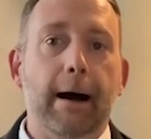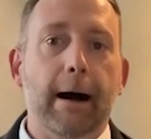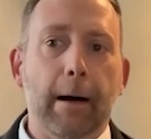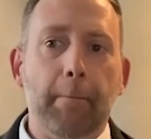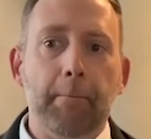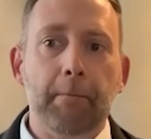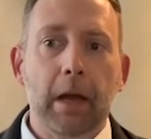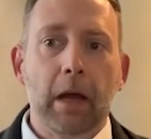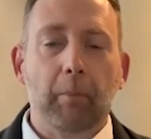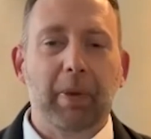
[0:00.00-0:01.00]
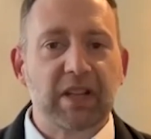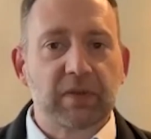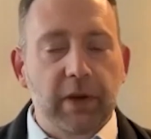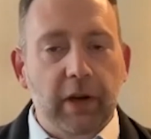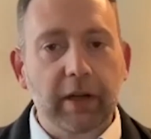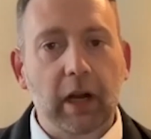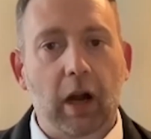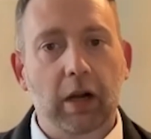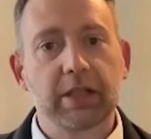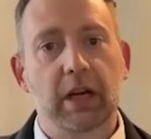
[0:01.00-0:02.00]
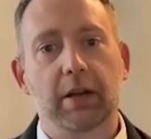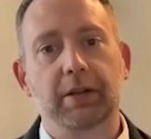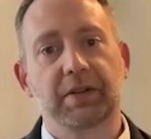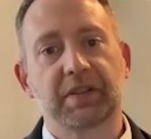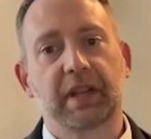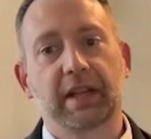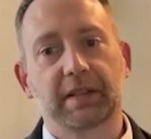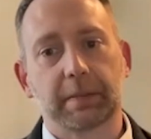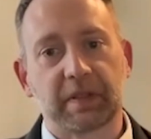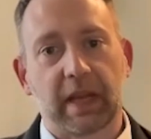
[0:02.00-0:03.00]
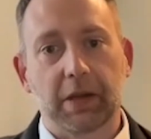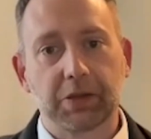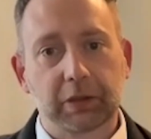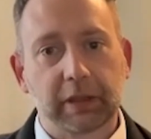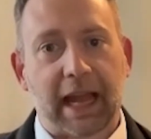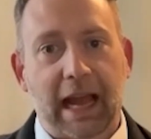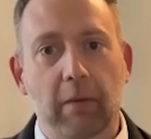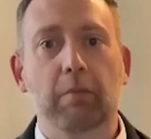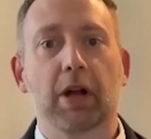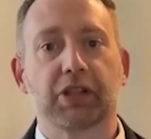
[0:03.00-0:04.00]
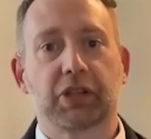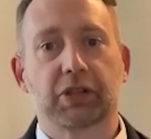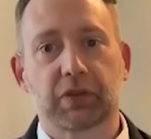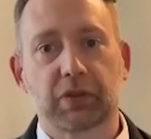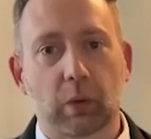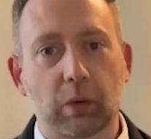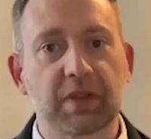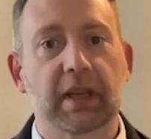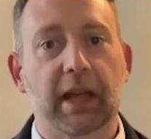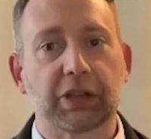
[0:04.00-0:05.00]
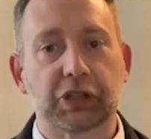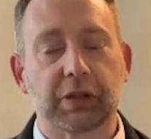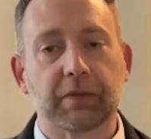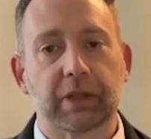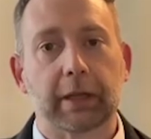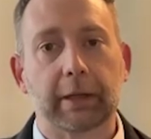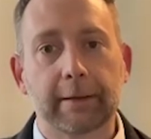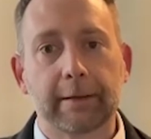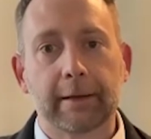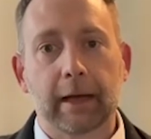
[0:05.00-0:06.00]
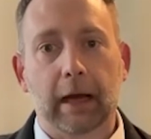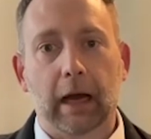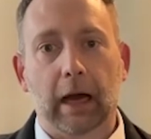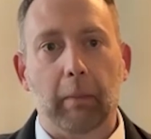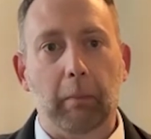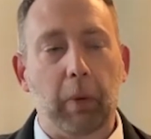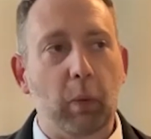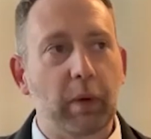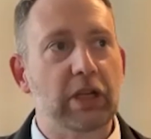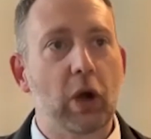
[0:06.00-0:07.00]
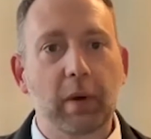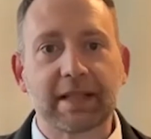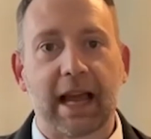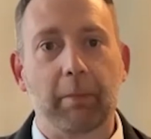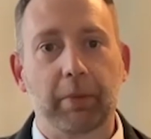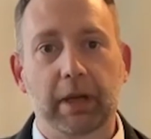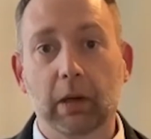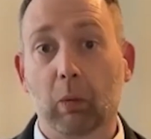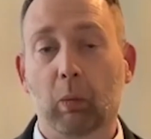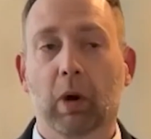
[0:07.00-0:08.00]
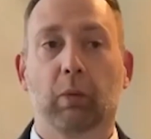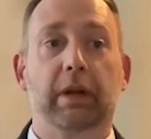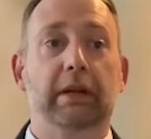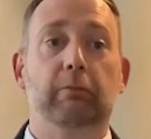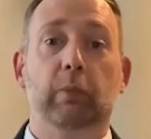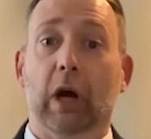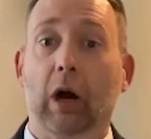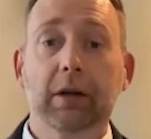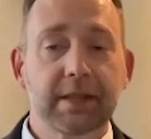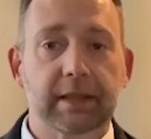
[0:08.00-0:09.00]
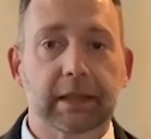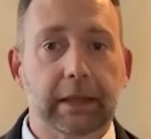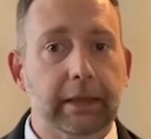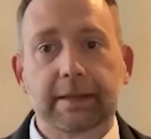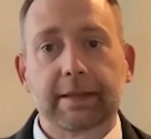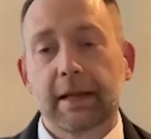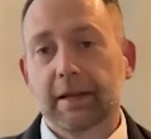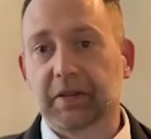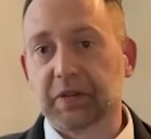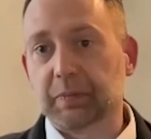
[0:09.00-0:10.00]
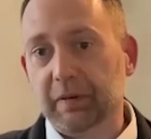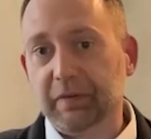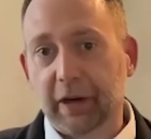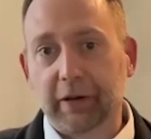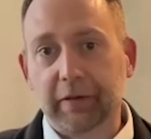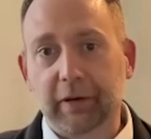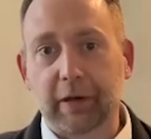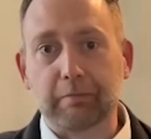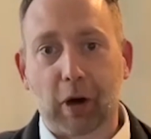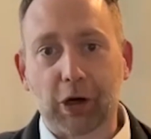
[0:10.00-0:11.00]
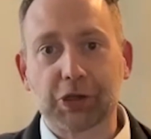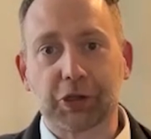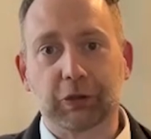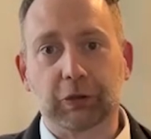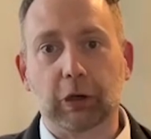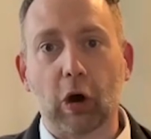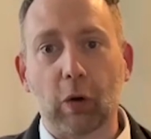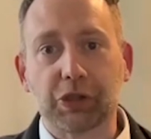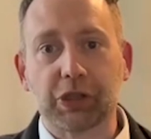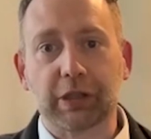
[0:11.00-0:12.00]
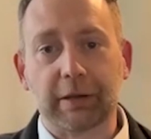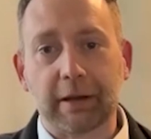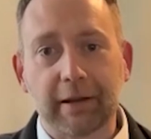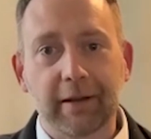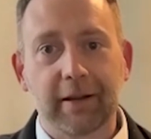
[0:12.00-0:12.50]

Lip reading: But it's very hard to understand substantially how much sourcing has shifted. But we know it's happening. Where we aren't seeing it is there's been very, very marginal ocean